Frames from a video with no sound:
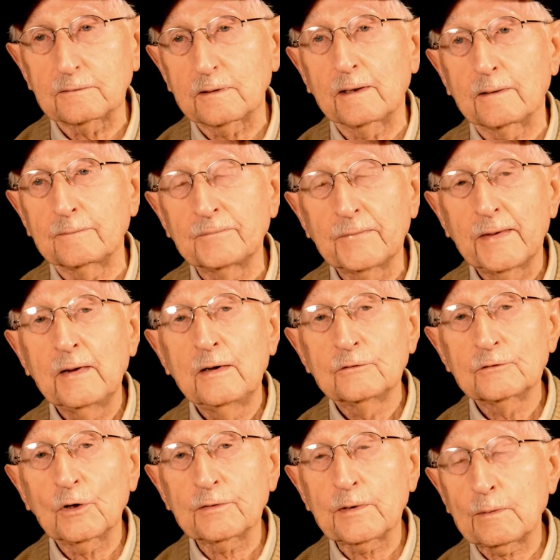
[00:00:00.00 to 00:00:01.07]
Yeah. Wow.
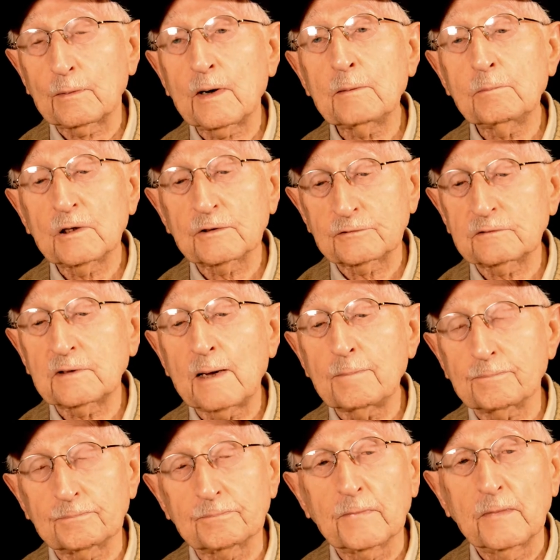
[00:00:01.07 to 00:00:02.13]
So they were able to
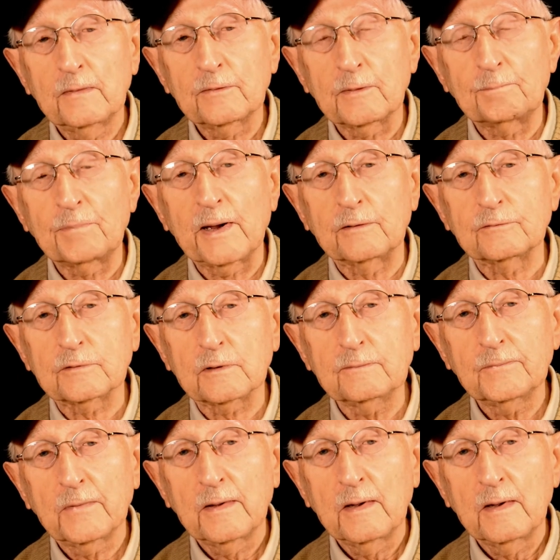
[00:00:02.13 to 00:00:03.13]
stop the Panzer,